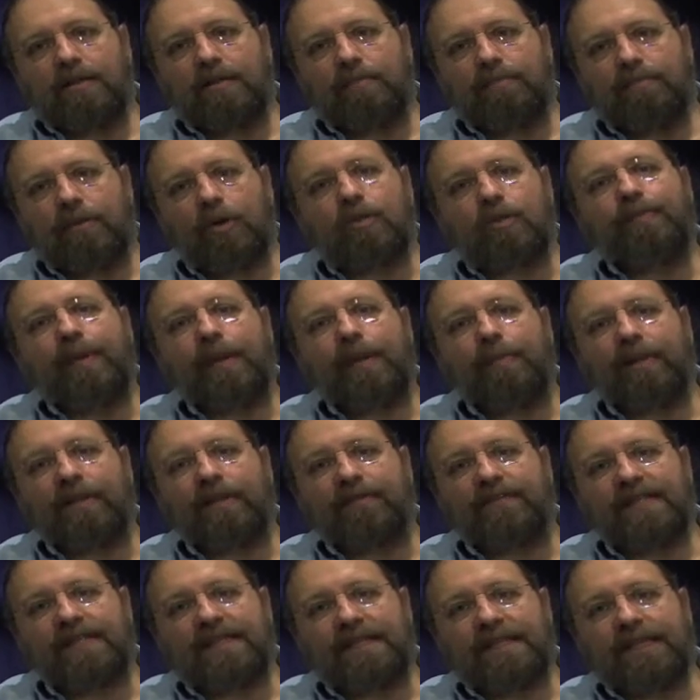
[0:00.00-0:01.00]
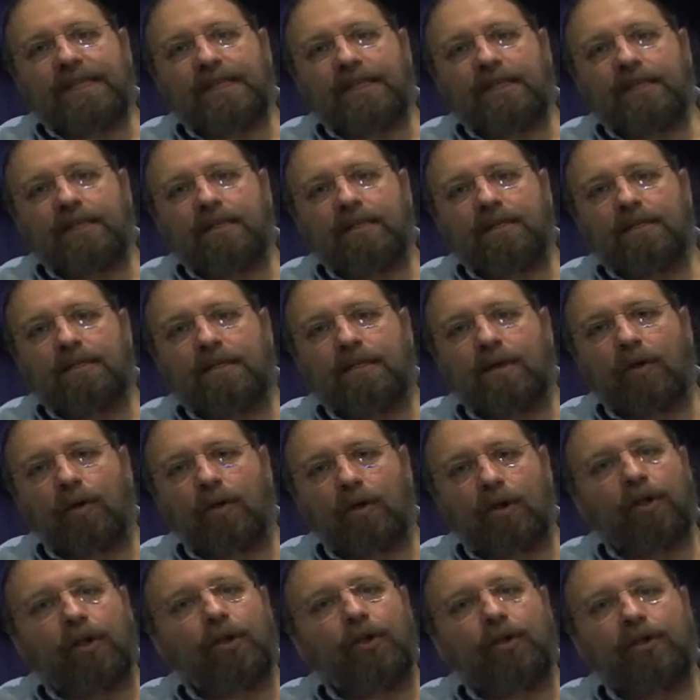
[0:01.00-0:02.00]
Most people have seen
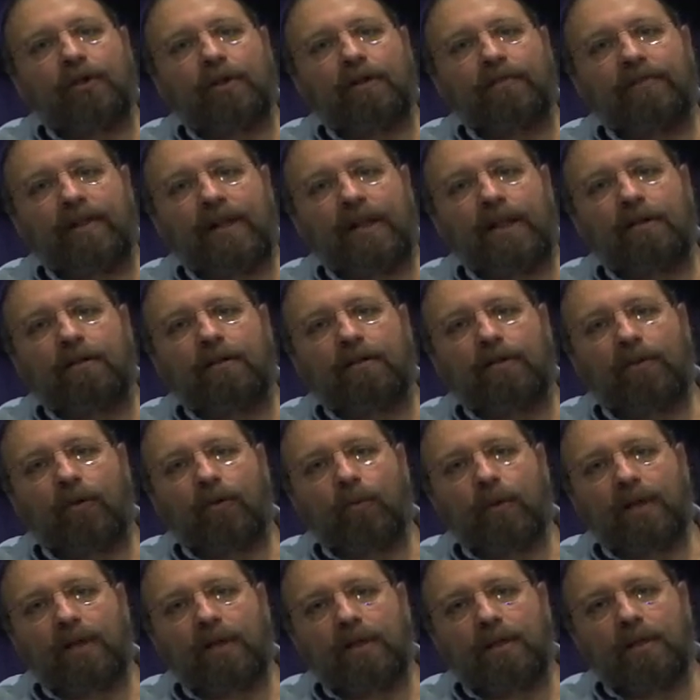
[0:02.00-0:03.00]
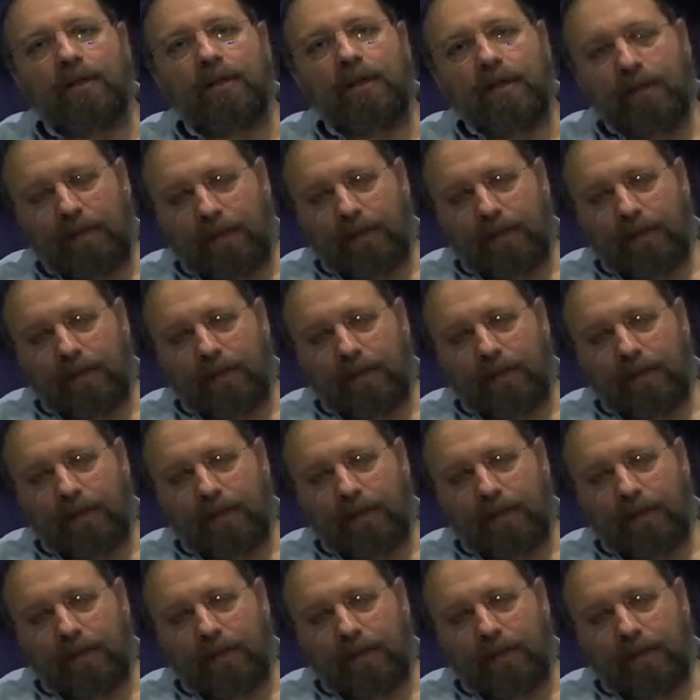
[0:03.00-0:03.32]
or heard of Inherit the Wind,